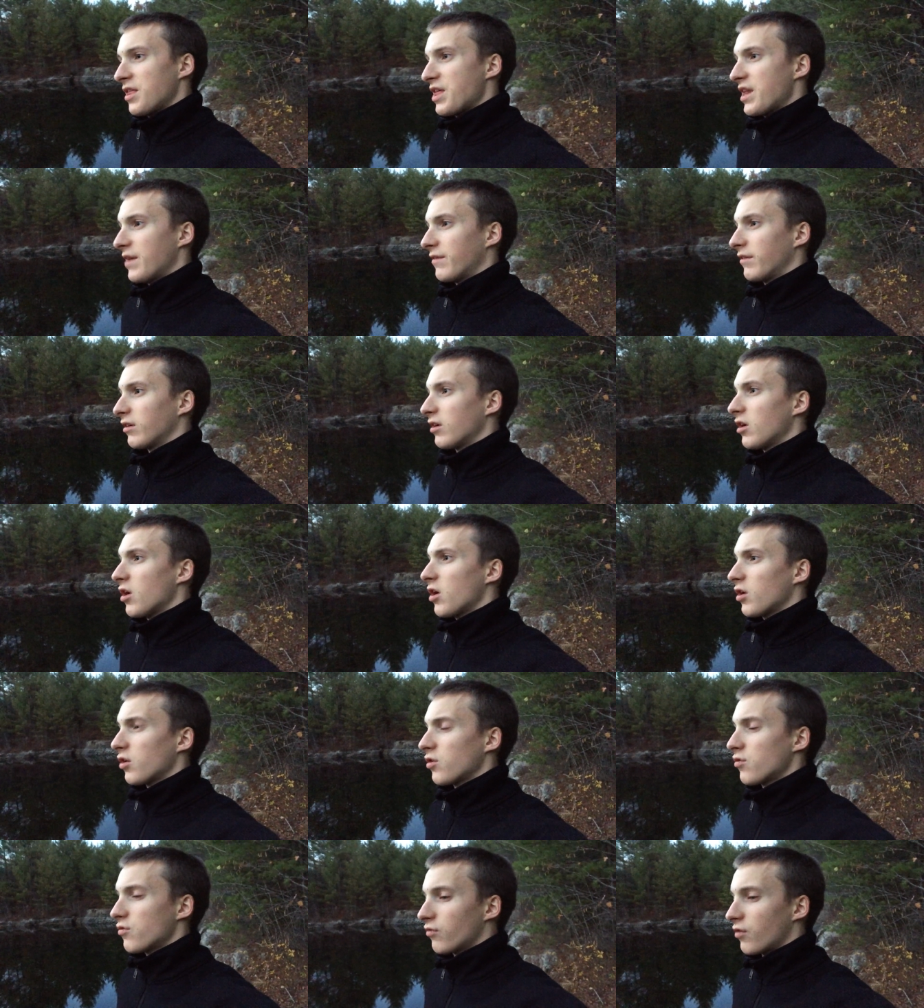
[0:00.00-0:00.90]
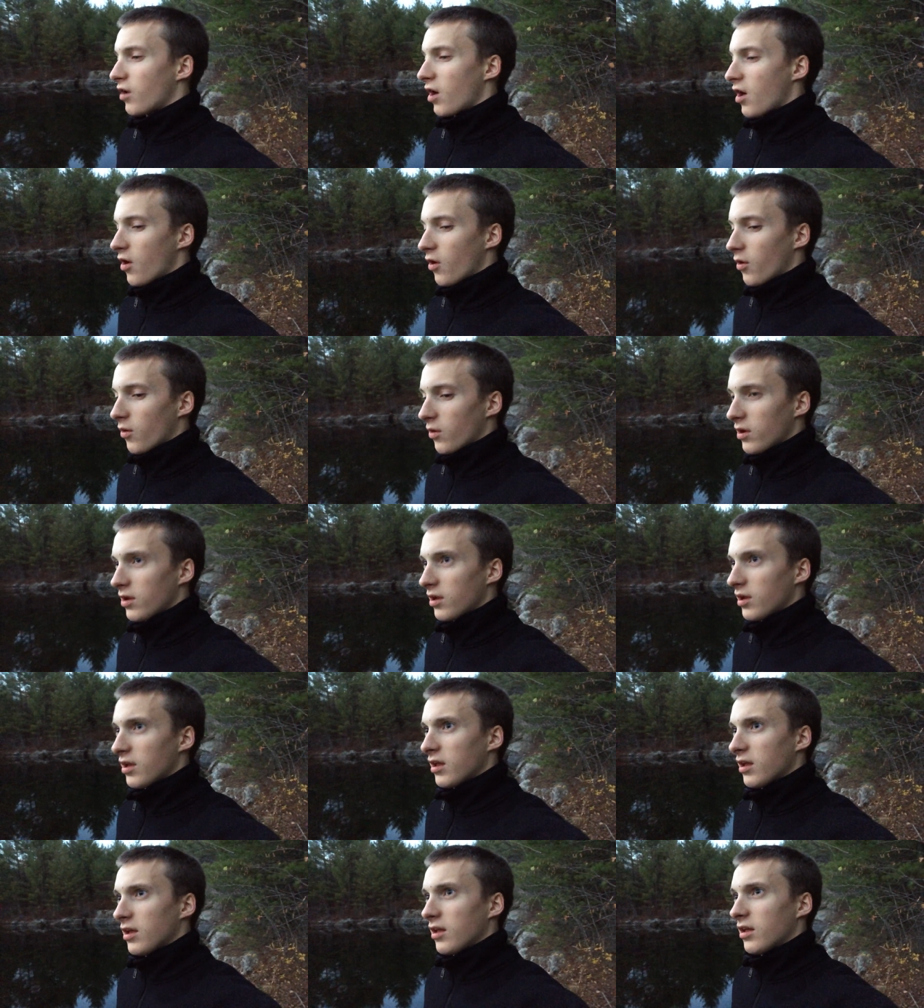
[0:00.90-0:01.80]
They never grow,
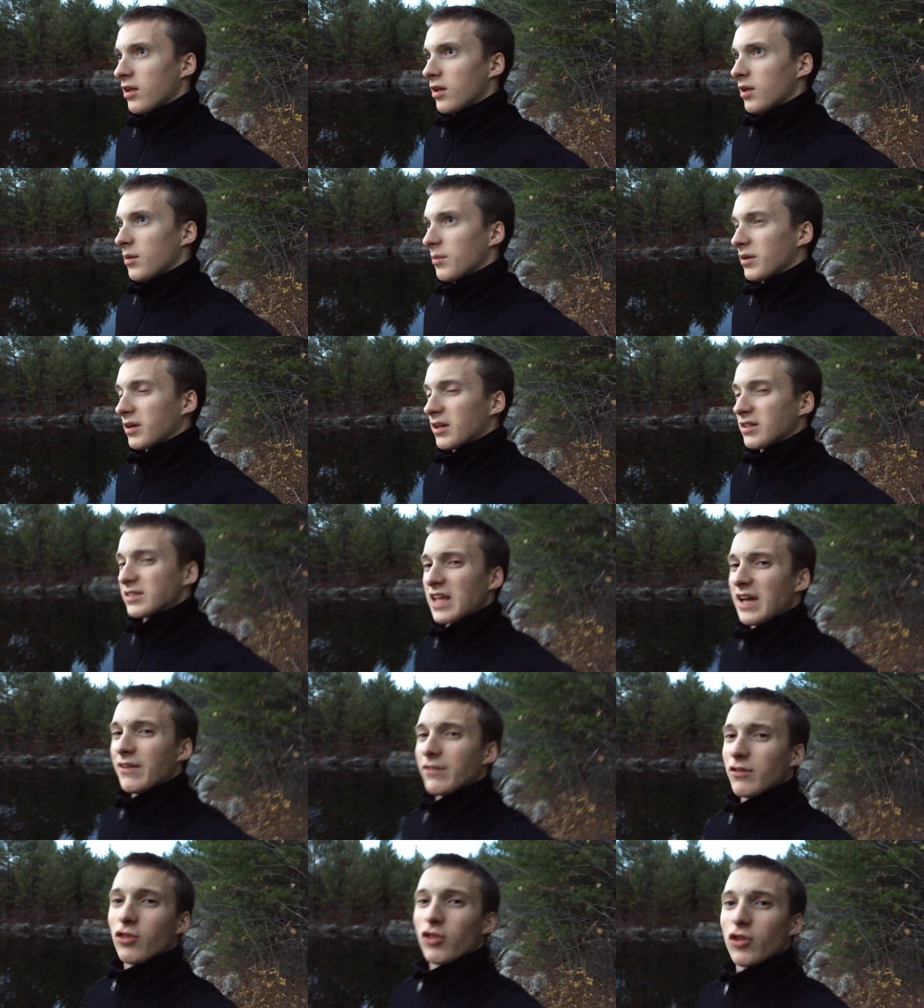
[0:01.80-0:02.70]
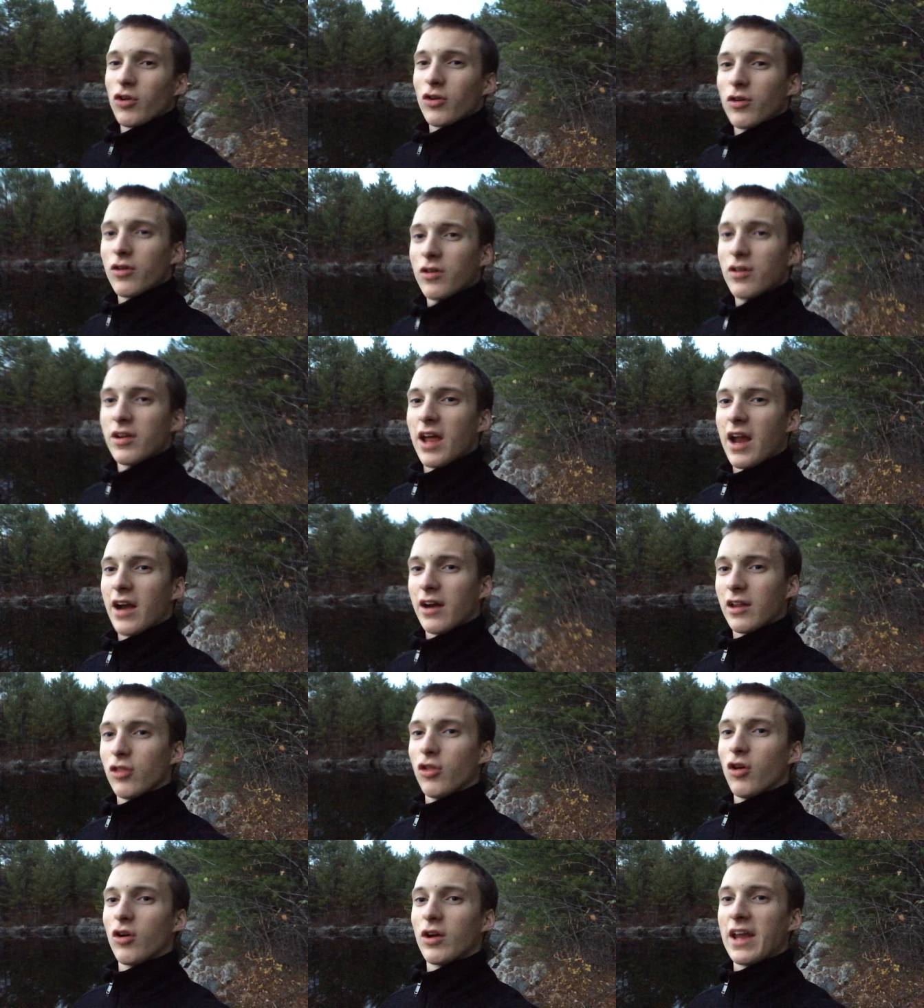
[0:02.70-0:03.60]
because they haven't learned how
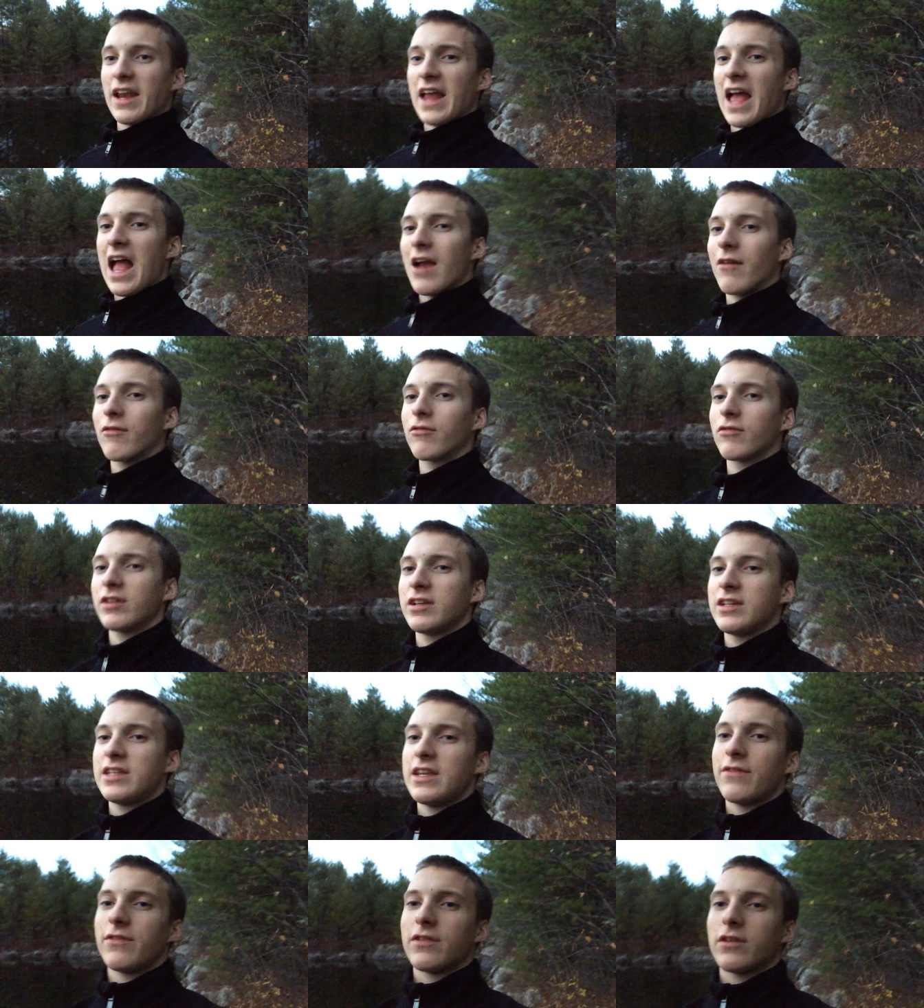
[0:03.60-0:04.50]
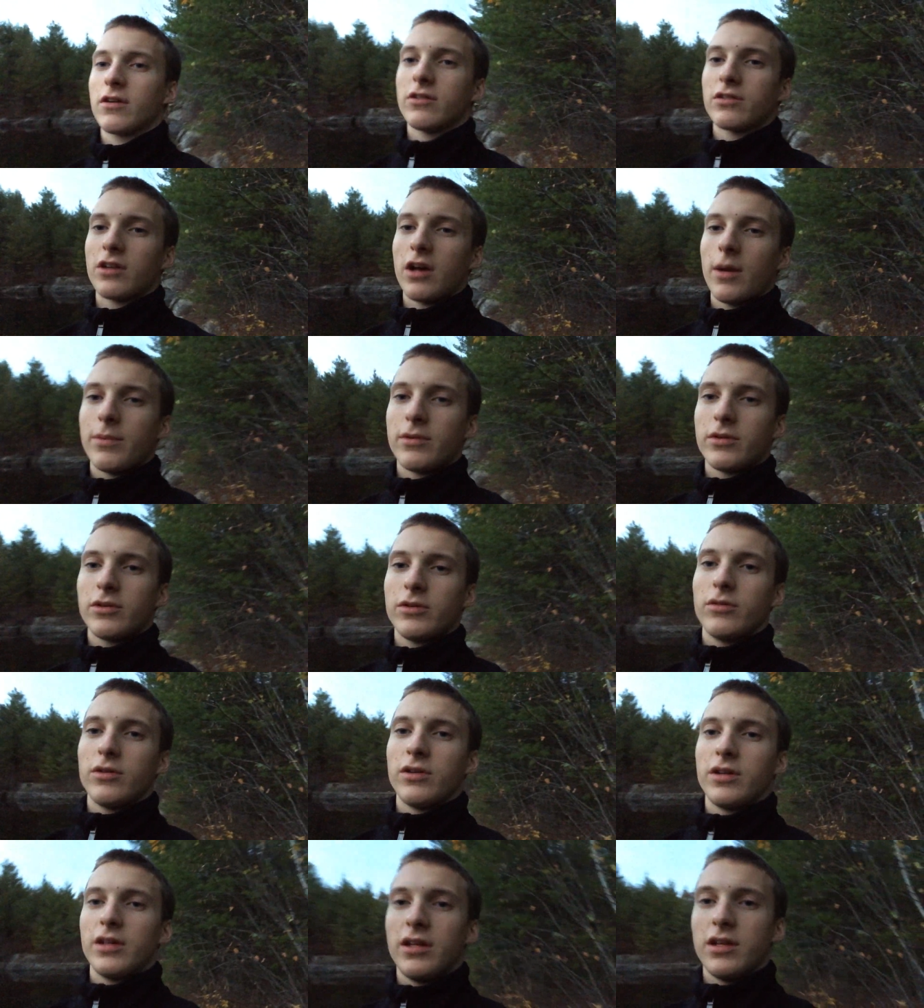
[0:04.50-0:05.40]
to look at every difficult
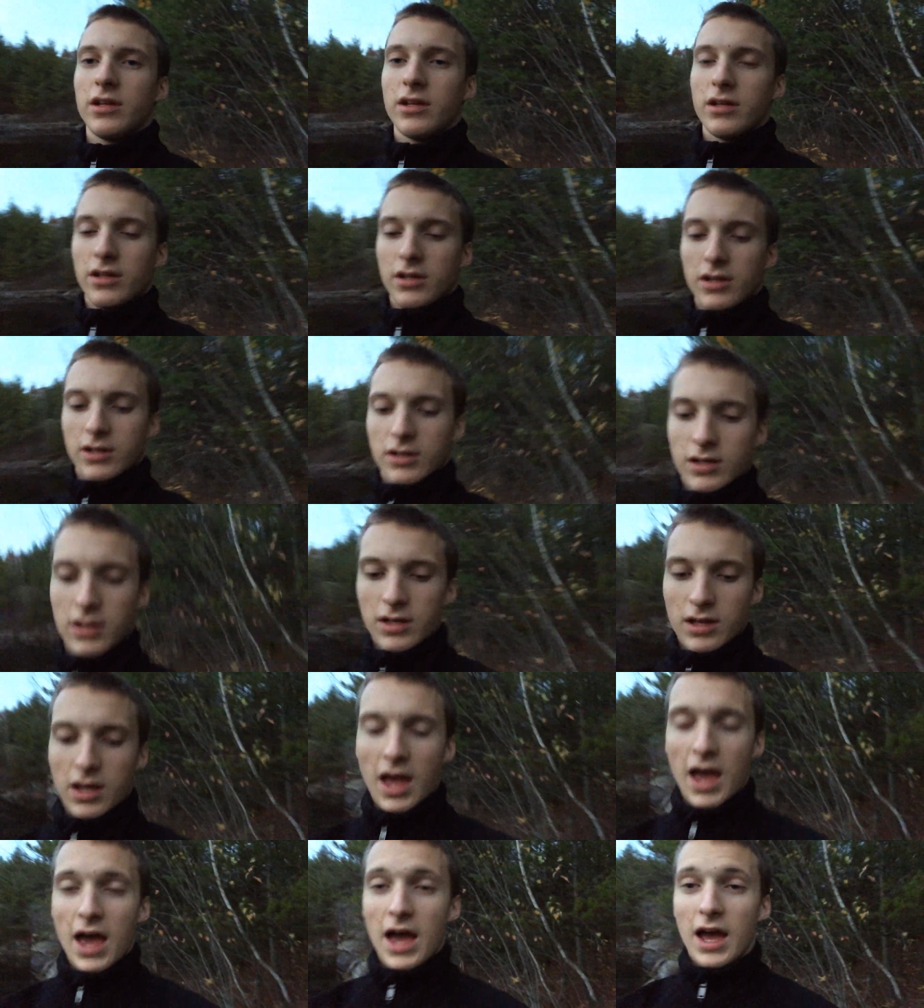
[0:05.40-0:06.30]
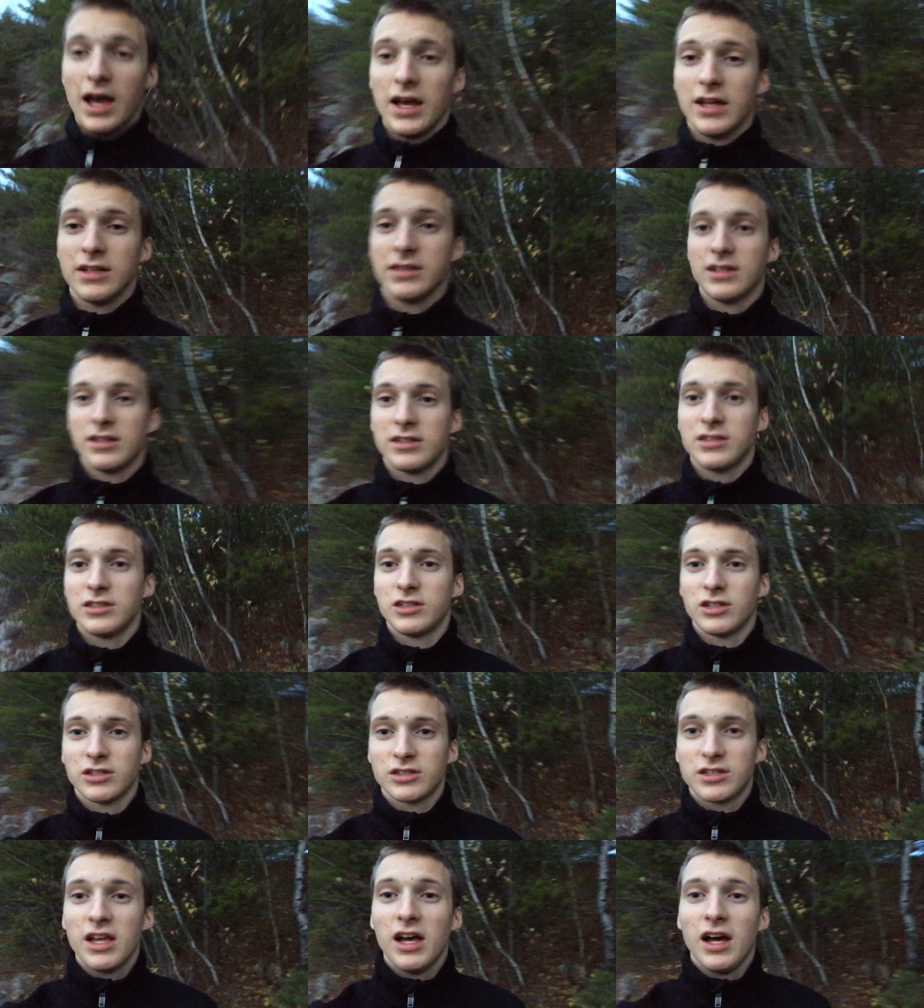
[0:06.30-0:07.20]
opportunity as
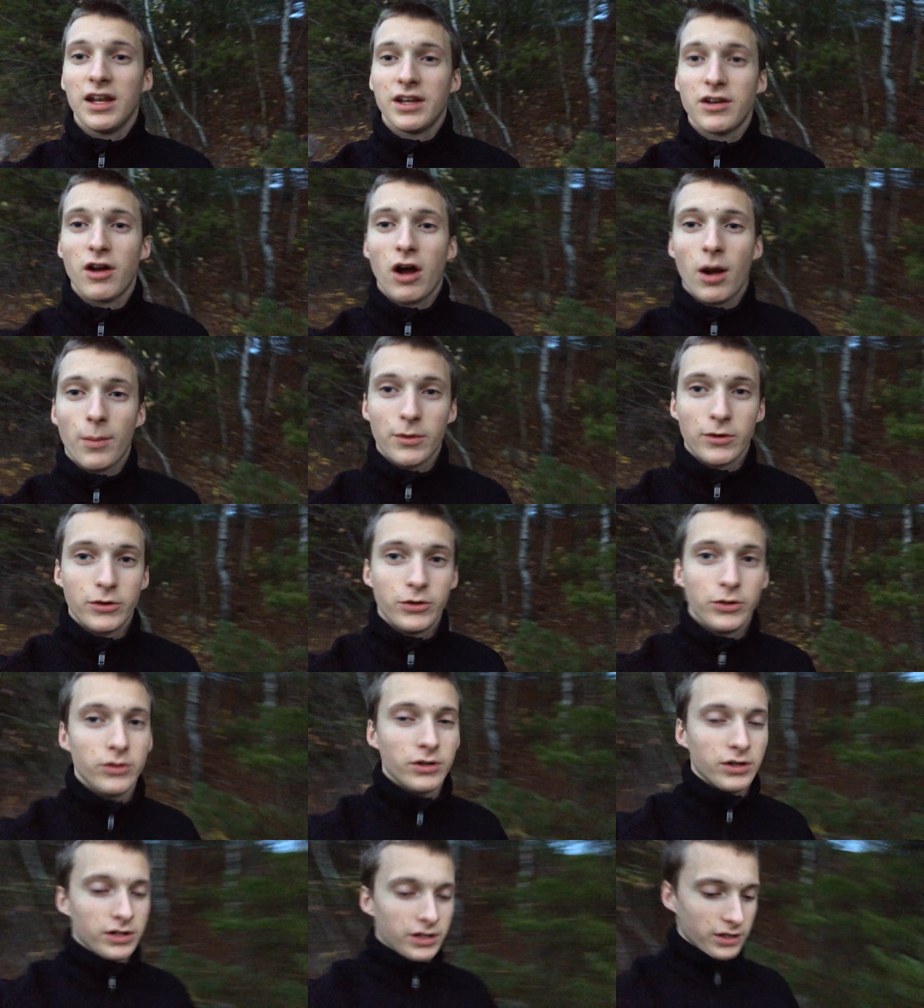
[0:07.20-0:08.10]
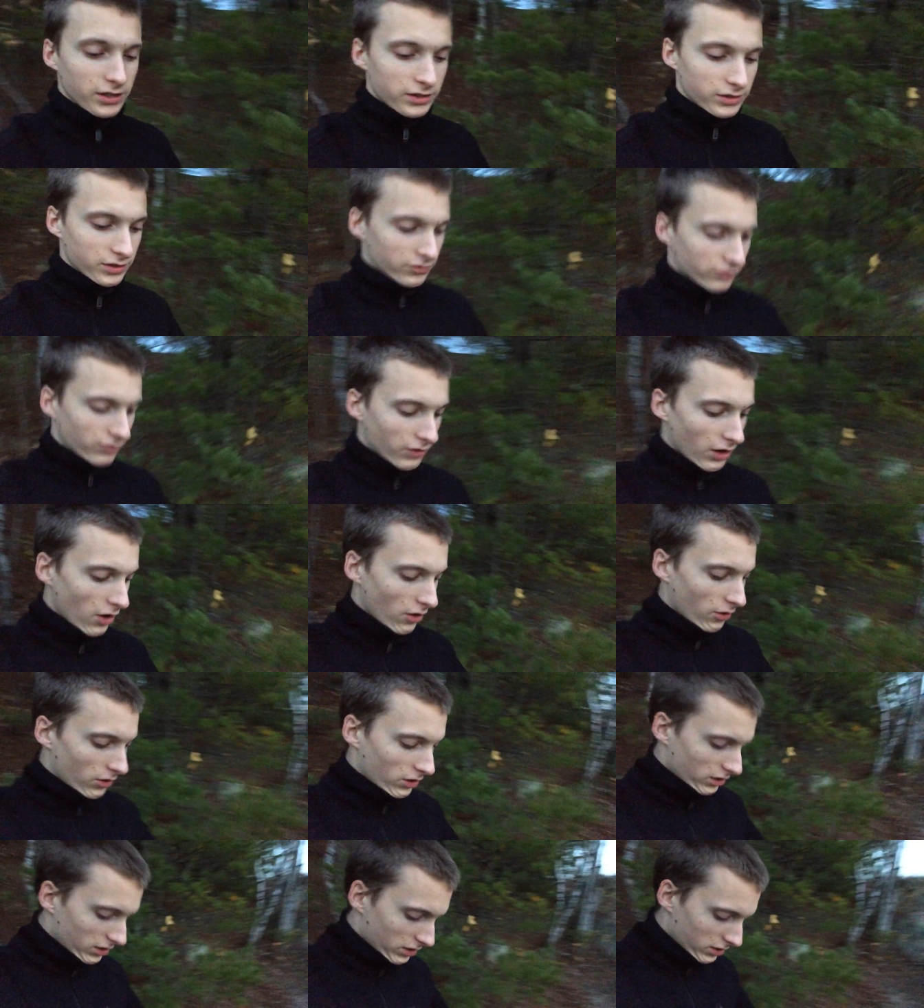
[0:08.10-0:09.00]
just that, an opportunity to
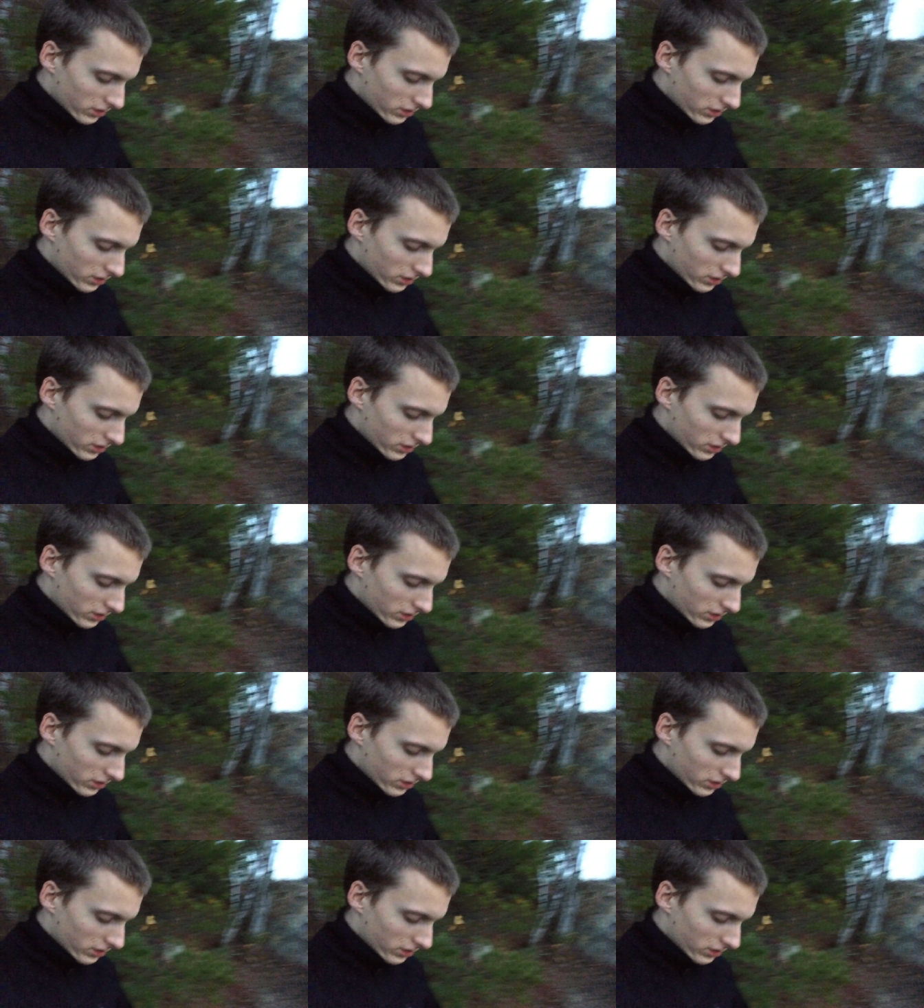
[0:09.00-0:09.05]
grow.